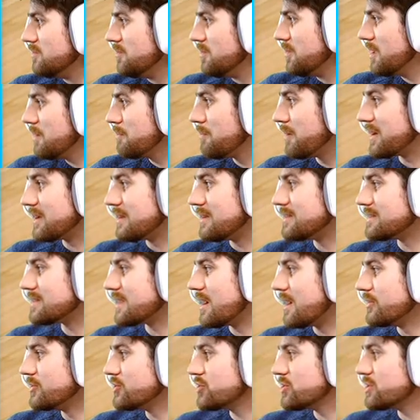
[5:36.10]
But it is
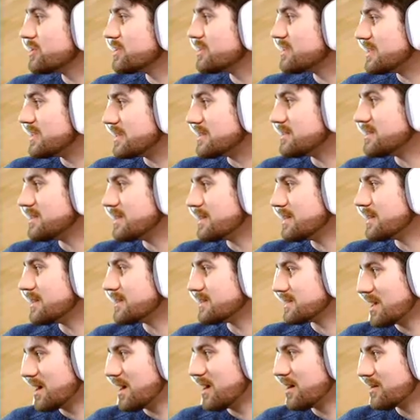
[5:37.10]
$160 at
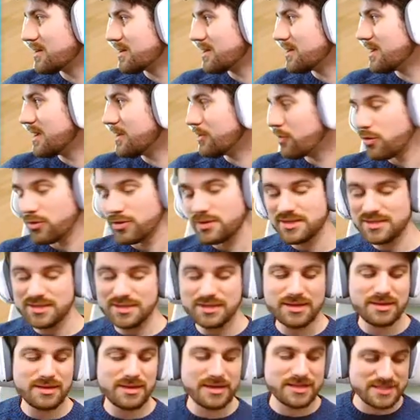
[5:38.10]
Target, and
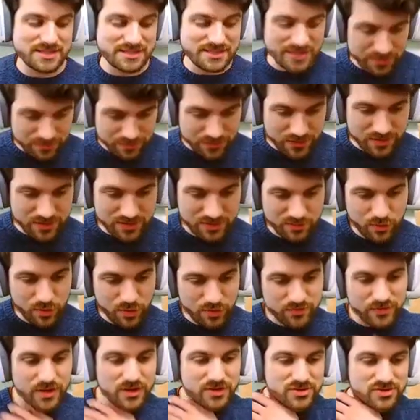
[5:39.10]
honestly, it's definitely
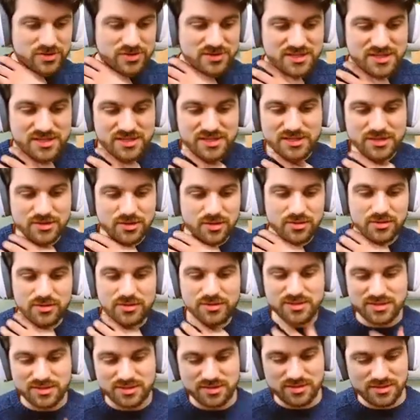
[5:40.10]
worth
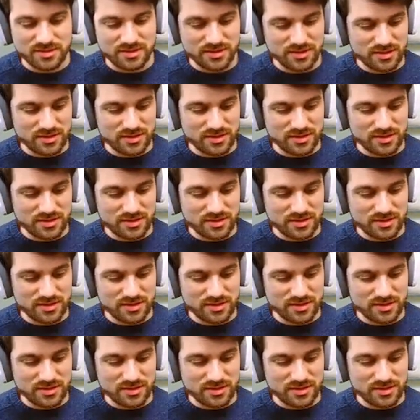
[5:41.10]
$160.